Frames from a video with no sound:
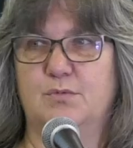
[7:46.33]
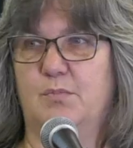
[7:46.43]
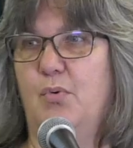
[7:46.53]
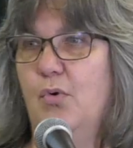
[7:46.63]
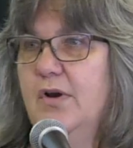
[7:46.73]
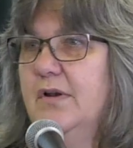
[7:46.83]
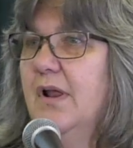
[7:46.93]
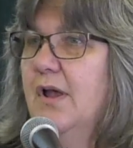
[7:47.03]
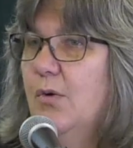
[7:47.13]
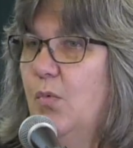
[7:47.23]
report
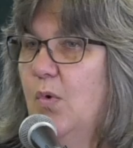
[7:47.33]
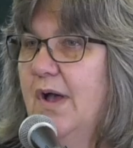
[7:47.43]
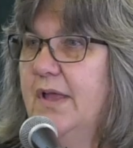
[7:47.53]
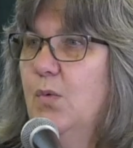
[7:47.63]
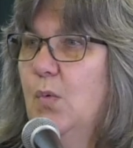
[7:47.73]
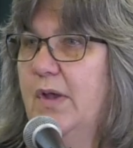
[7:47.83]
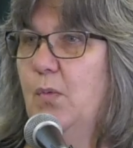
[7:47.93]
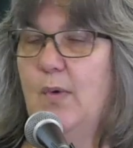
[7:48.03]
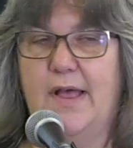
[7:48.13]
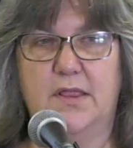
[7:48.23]
what went
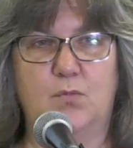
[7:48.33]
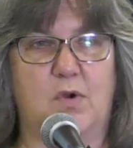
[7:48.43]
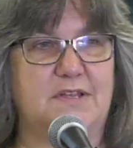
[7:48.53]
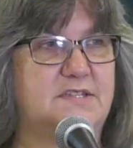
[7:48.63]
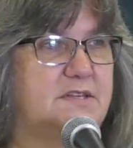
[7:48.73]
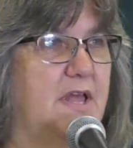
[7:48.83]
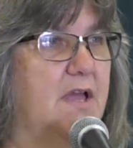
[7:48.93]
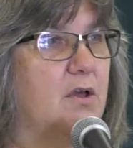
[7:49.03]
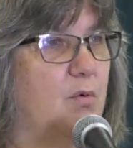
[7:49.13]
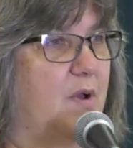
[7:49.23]
well and what did
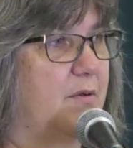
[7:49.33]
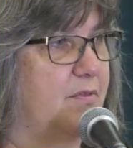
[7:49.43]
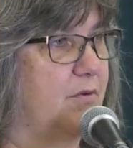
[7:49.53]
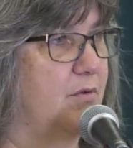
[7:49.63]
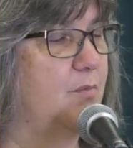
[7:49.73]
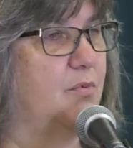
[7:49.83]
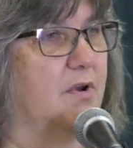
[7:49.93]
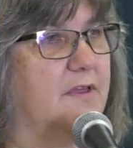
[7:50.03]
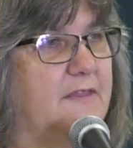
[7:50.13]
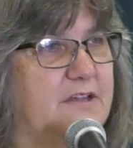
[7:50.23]
not go well with the group
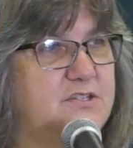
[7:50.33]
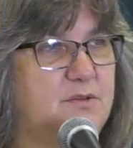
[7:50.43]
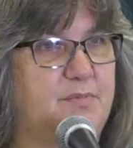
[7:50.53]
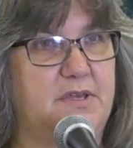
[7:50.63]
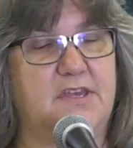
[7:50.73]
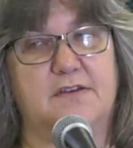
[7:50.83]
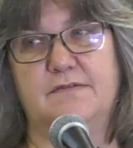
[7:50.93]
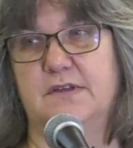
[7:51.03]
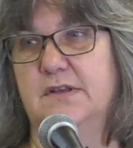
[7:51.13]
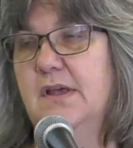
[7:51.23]
work, and that should be
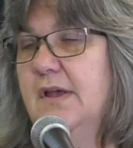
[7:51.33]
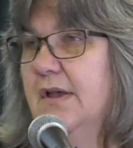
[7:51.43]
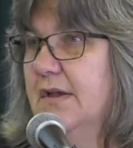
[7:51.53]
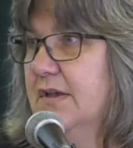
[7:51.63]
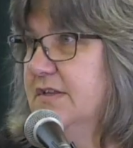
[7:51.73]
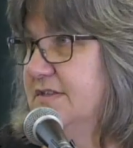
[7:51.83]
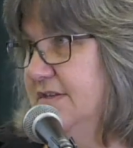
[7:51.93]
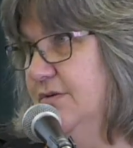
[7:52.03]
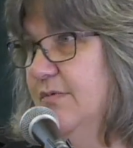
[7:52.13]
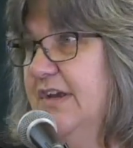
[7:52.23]
given
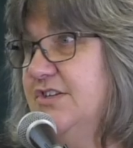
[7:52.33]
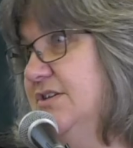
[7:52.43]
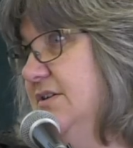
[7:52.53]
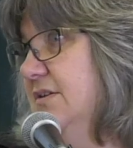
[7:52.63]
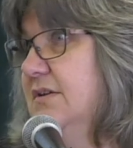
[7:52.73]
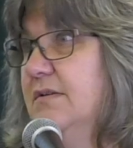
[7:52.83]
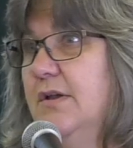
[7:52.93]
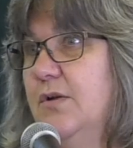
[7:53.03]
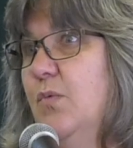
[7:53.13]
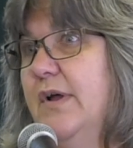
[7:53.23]
consideration
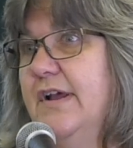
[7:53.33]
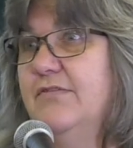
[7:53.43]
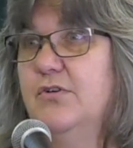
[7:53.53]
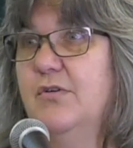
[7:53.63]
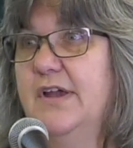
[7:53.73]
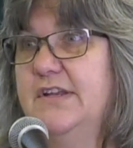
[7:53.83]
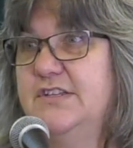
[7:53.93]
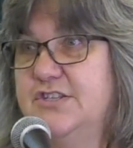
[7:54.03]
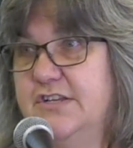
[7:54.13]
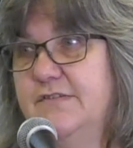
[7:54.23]
in whatever grade
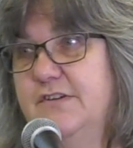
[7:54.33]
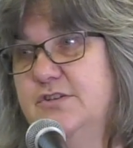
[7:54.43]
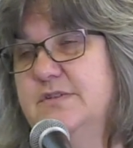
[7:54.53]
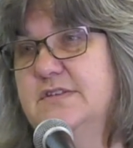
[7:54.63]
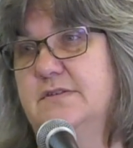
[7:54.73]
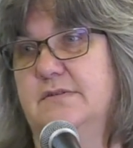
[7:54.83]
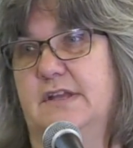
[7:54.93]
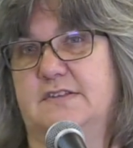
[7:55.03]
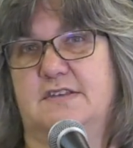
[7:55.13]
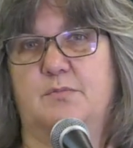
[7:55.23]
each individual student
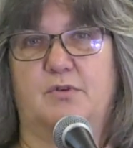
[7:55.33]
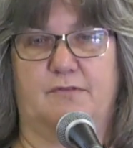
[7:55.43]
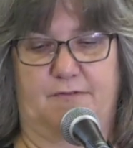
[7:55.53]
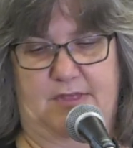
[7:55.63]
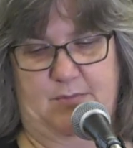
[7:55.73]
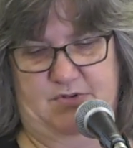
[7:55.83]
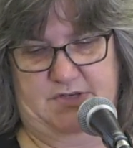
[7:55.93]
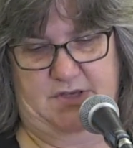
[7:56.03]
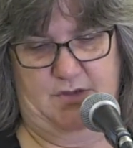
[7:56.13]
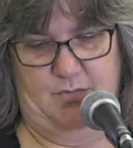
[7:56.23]
ends up with for that
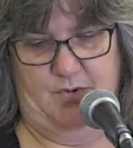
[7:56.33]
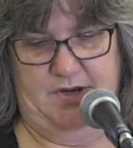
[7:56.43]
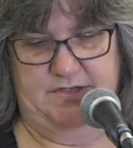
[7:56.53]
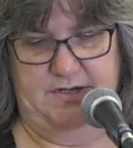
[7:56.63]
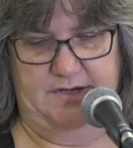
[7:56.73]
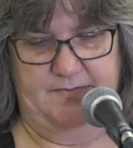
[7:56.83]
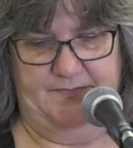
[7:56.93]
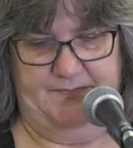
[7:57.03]
particular project.